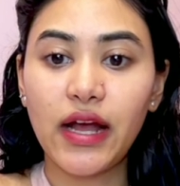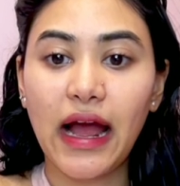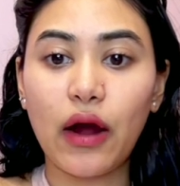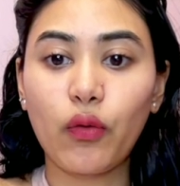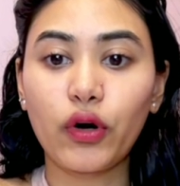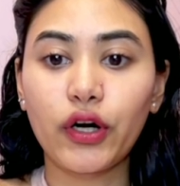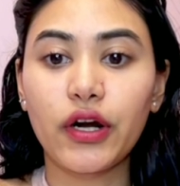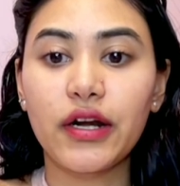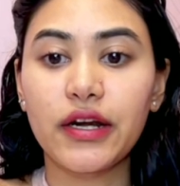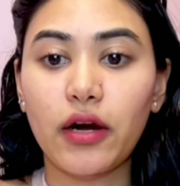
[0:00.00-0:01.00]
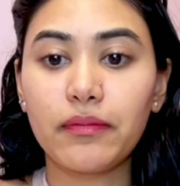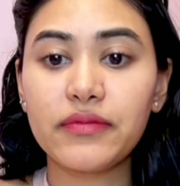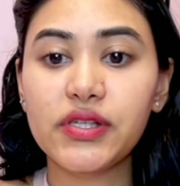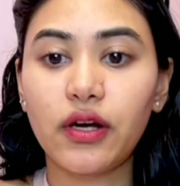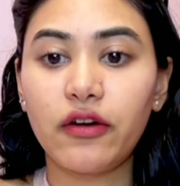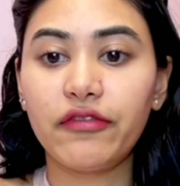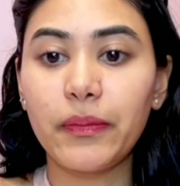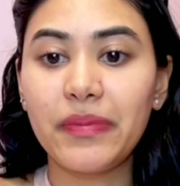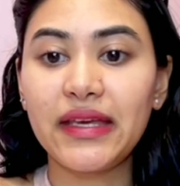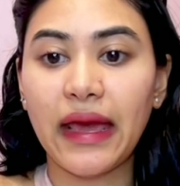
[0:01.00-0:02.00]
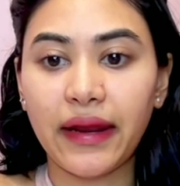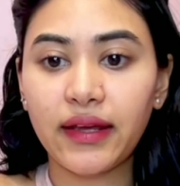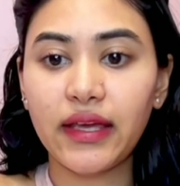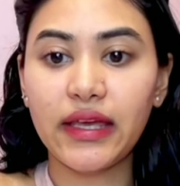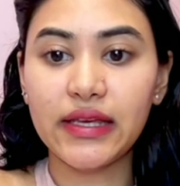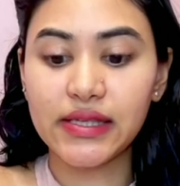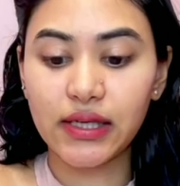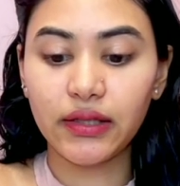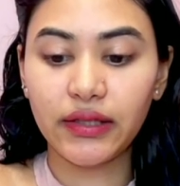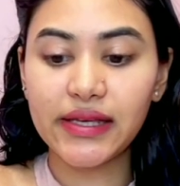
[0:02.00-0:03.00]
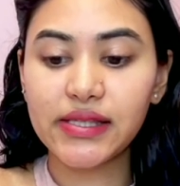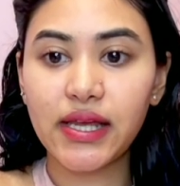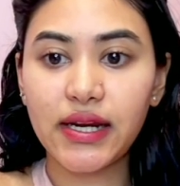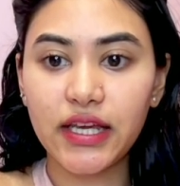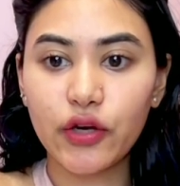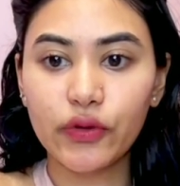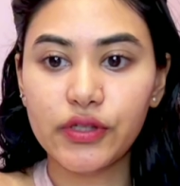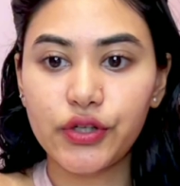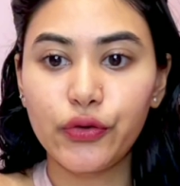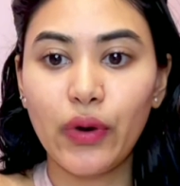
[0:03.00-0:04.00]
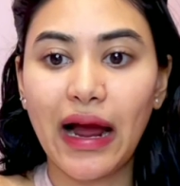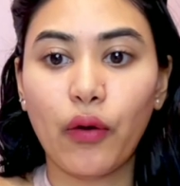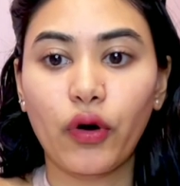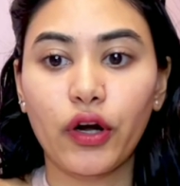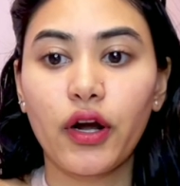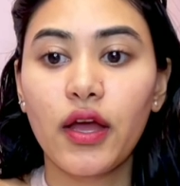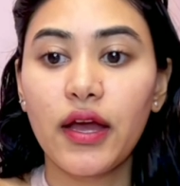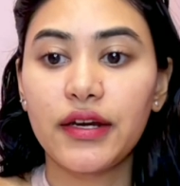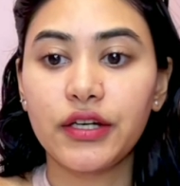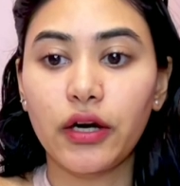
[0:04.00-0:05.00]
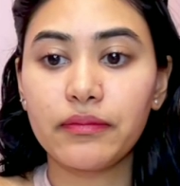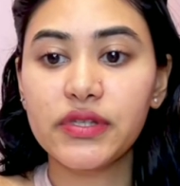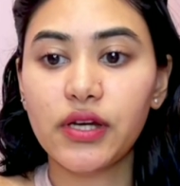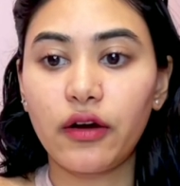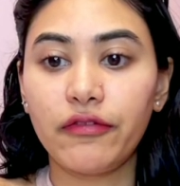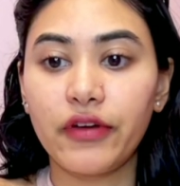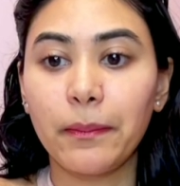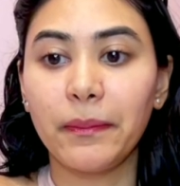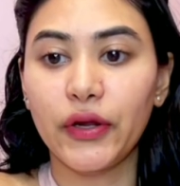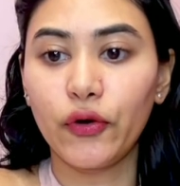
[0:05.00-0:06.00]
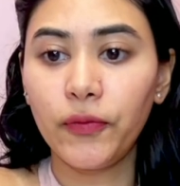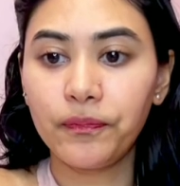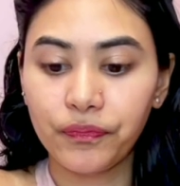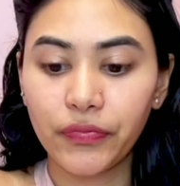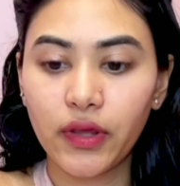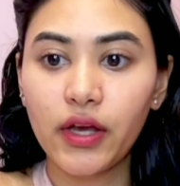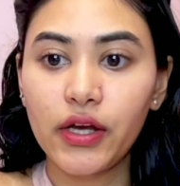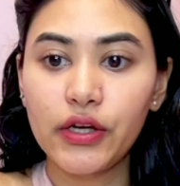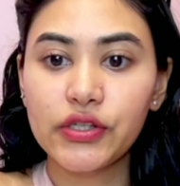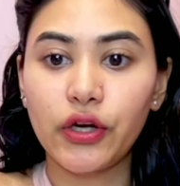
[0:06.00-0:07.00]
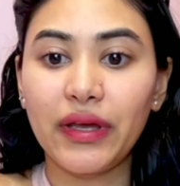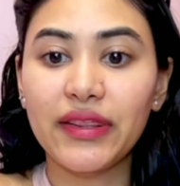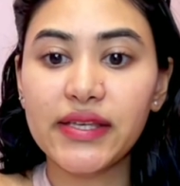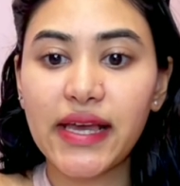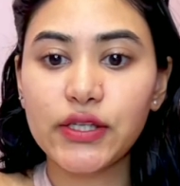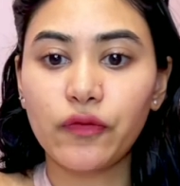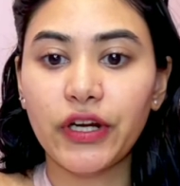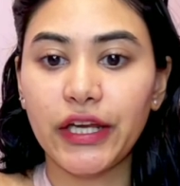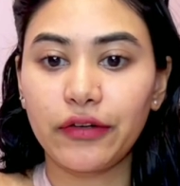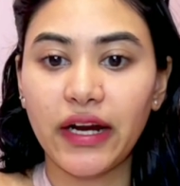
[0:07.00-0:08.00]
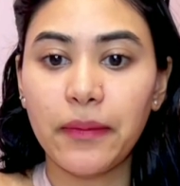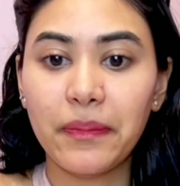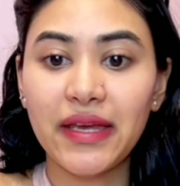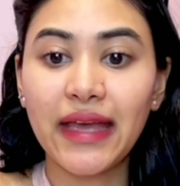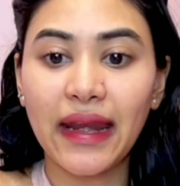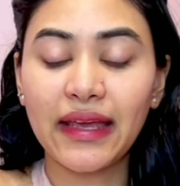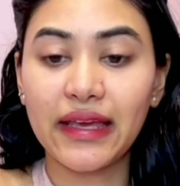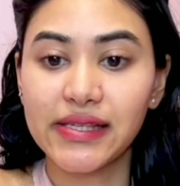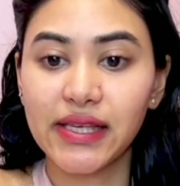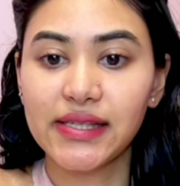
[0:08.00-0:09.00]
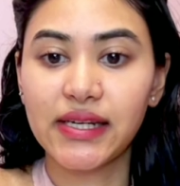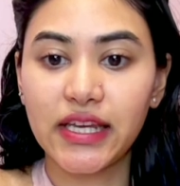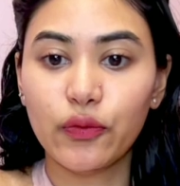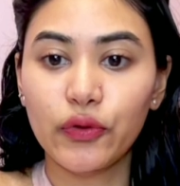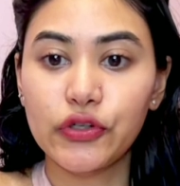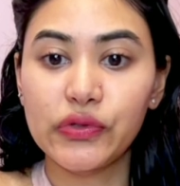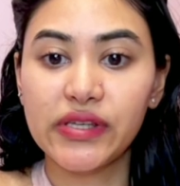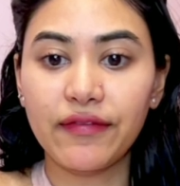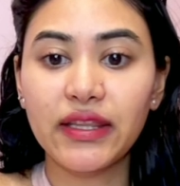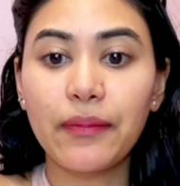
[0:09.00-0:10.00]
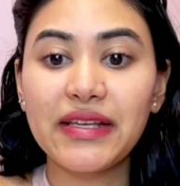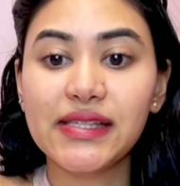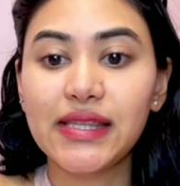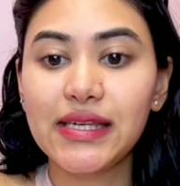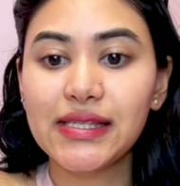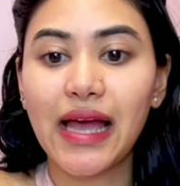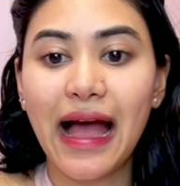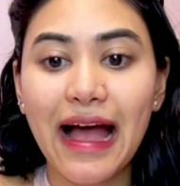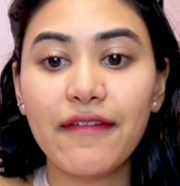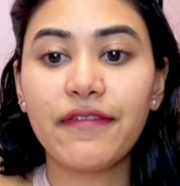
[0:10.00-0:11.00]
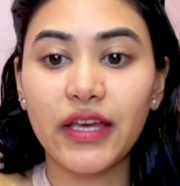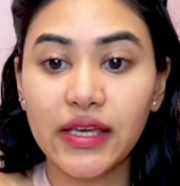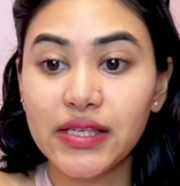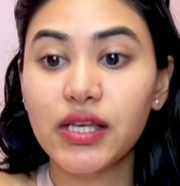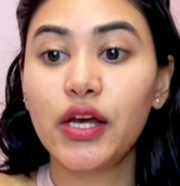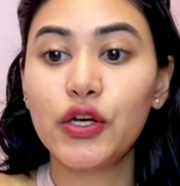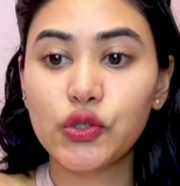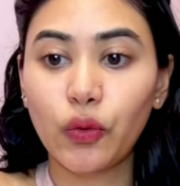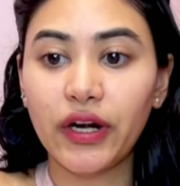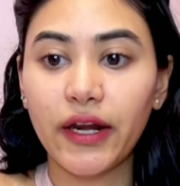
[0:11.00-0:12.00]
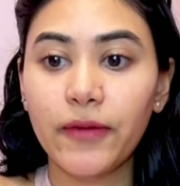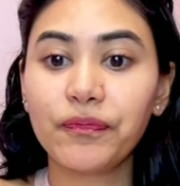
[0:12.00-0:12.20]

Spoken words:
our nums of beginning is less than equal to our nums of middle, so in this case over here, right, beginning is less than equal to 7. That means this half is sorted.